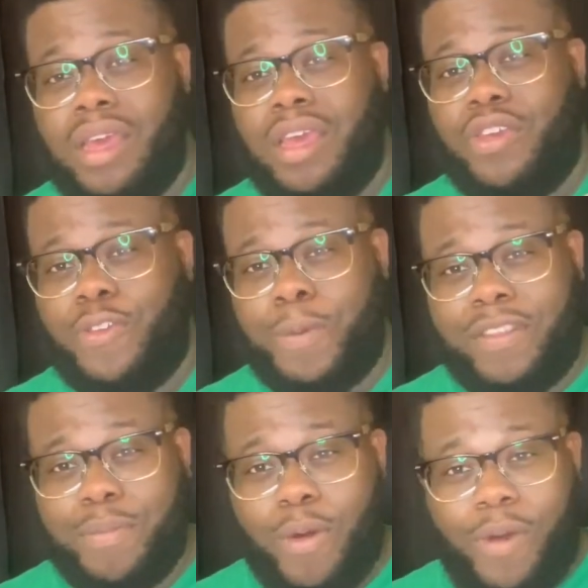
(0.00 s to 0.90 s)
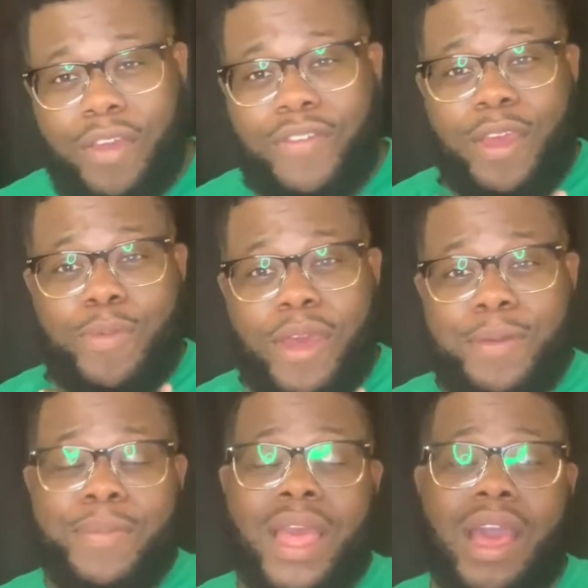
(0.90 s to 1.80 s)
You speak to my wife, hey
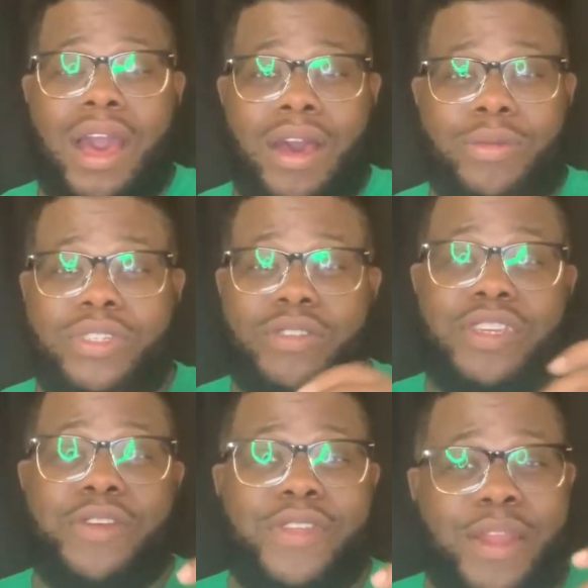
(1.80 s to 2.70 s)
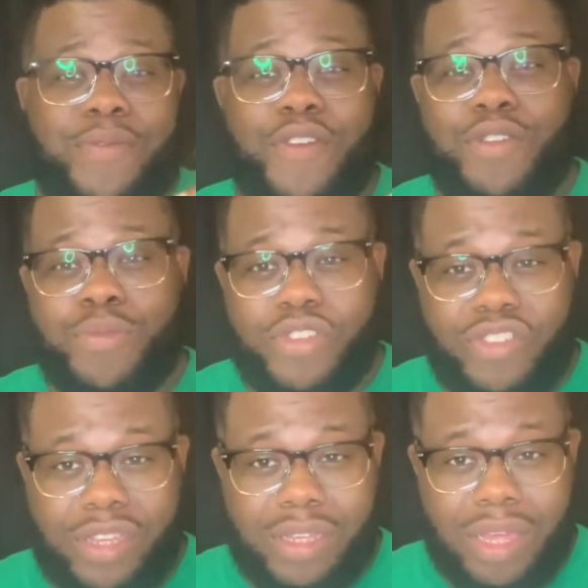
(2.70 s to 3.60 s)
babe, she'll tell you that I'm very
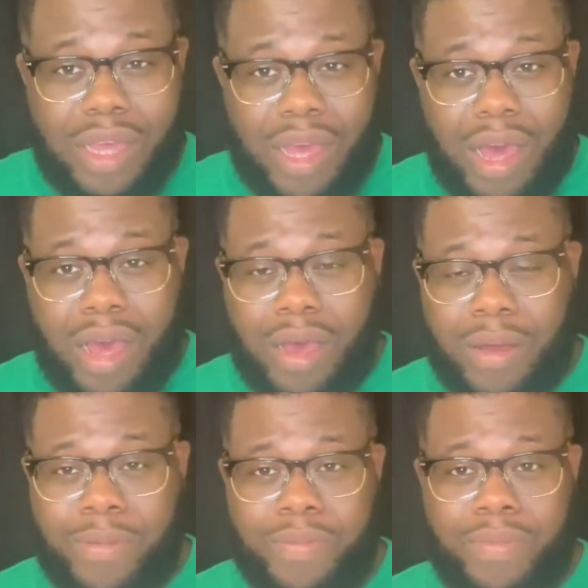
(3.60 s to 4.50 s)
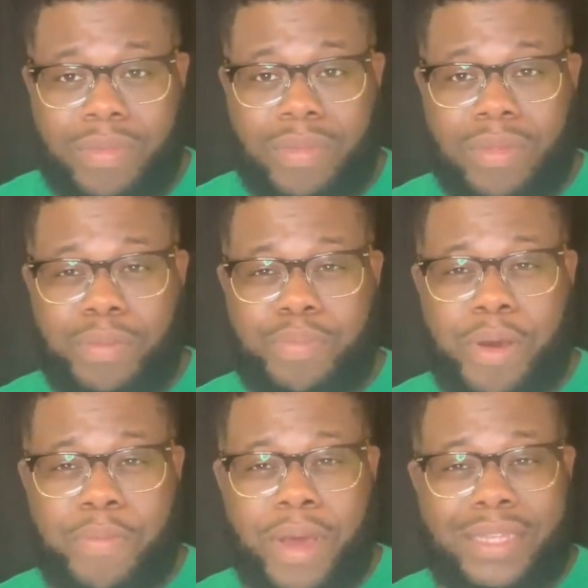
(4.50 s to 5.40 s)
mushy.
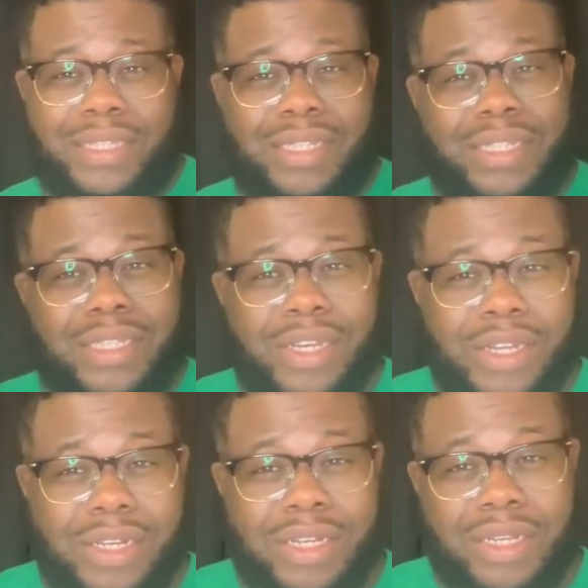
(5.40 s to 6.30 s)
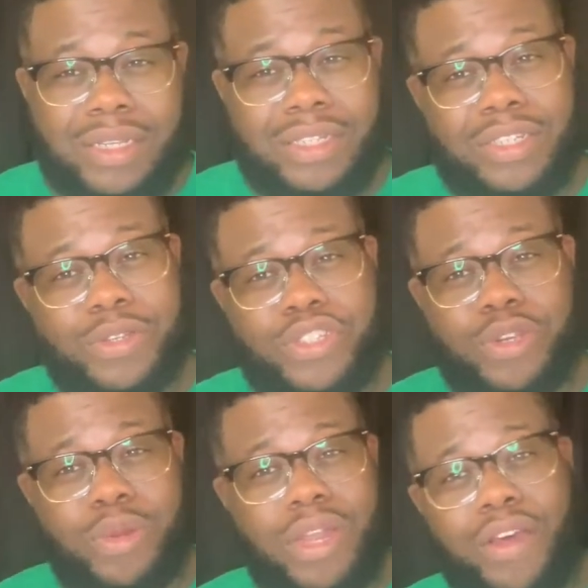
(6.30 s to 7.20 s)
But my sister, she'll show
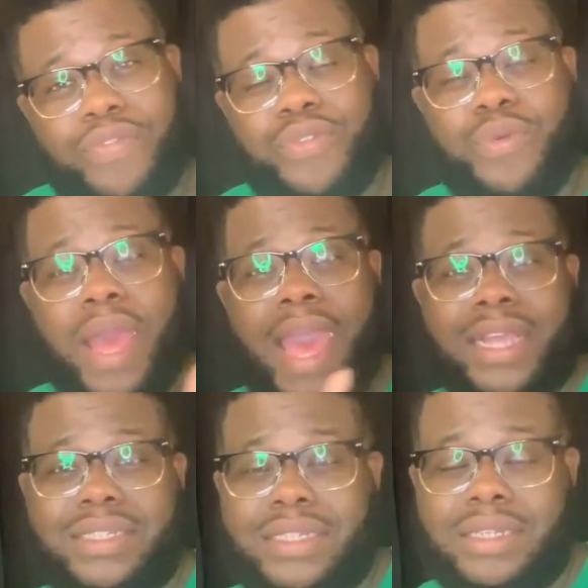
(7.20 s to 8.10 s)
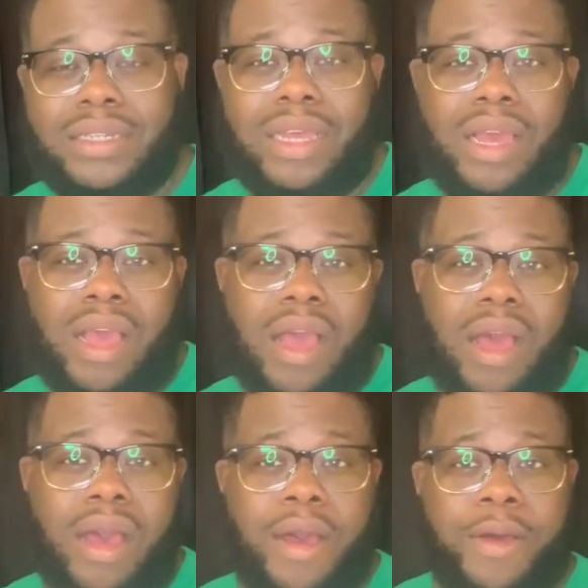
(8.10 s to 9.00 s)
love through action.
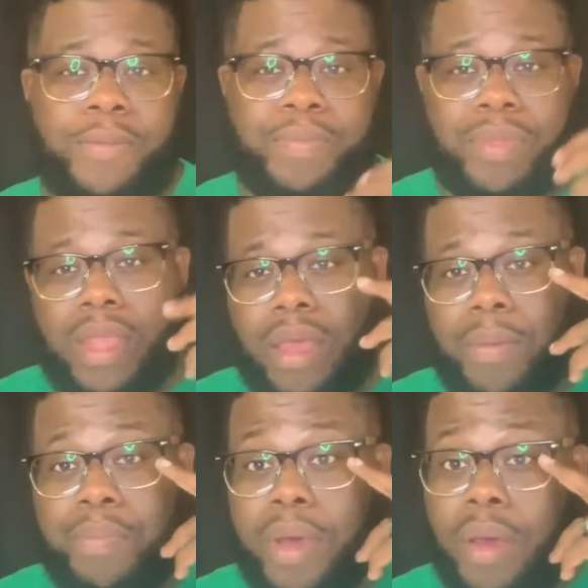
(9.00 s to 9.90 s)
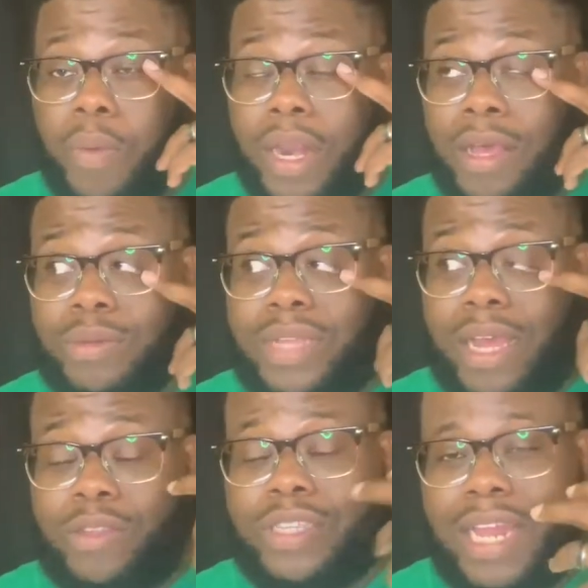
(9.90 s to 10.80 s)
But when it comes
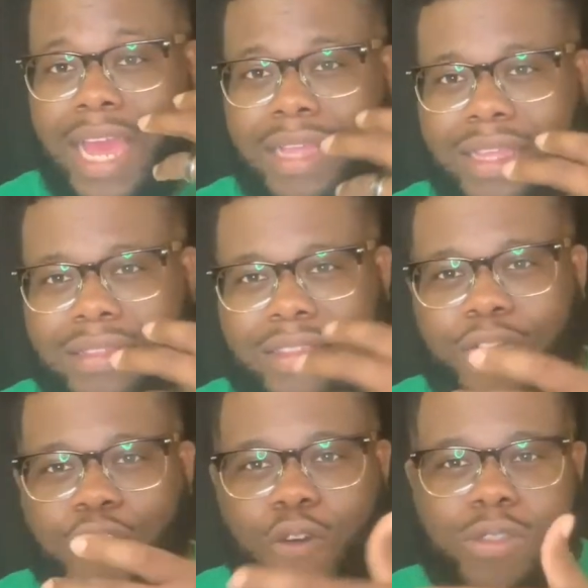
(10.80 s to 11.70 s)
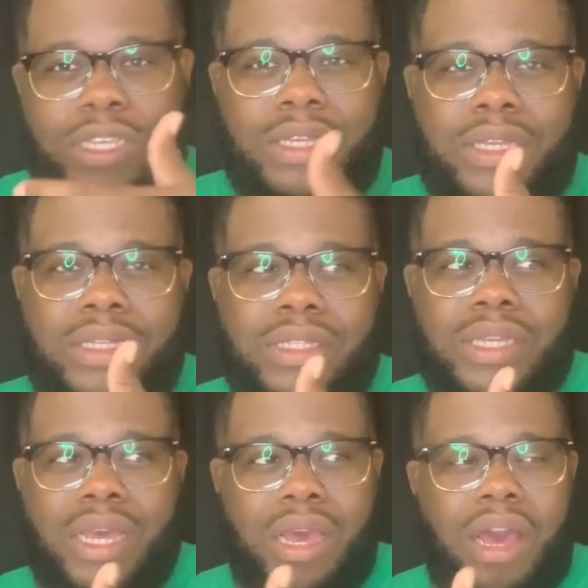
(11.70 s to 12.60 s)
down to like the difficulties
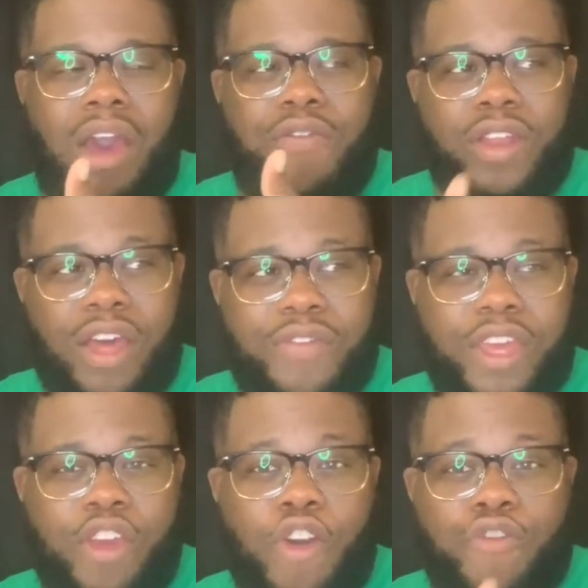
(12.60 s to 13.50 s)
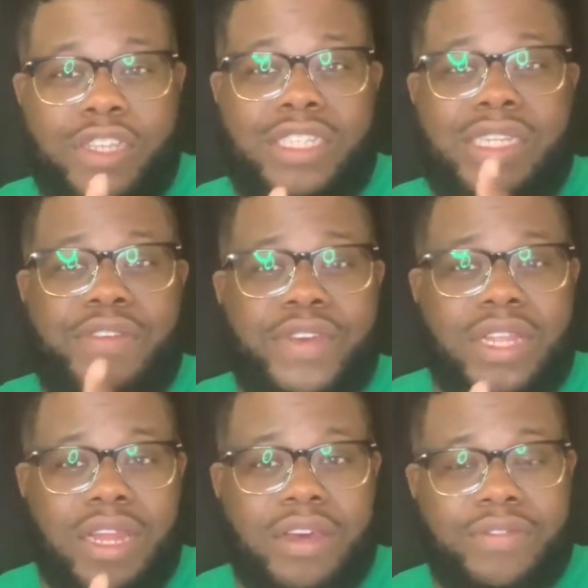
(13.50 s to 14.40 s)
of loving or receiving
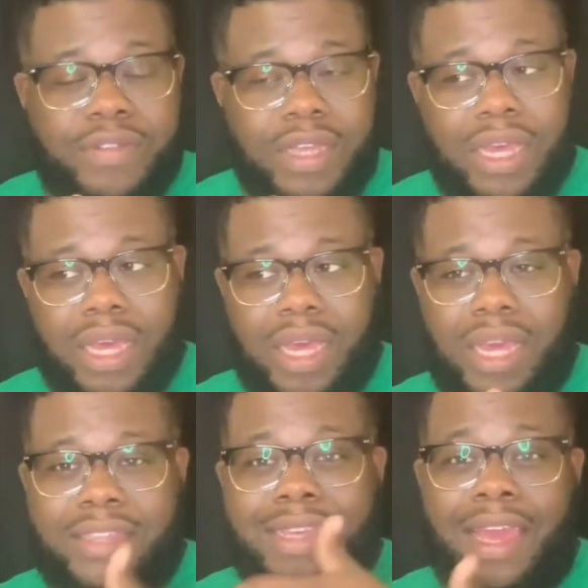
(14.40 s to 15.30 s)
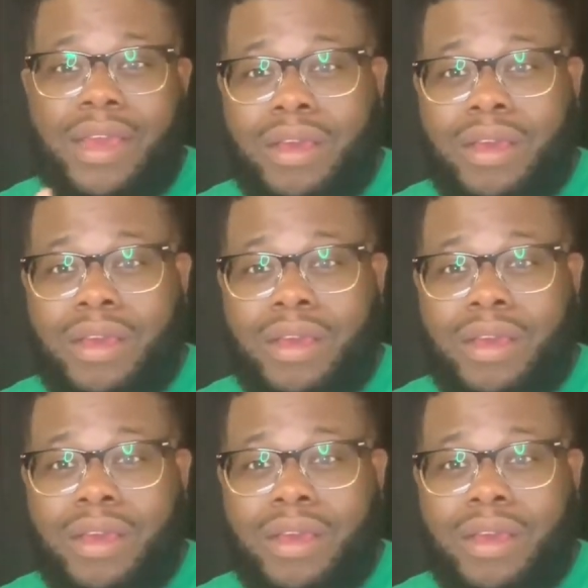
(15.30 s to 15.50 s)
love, it's like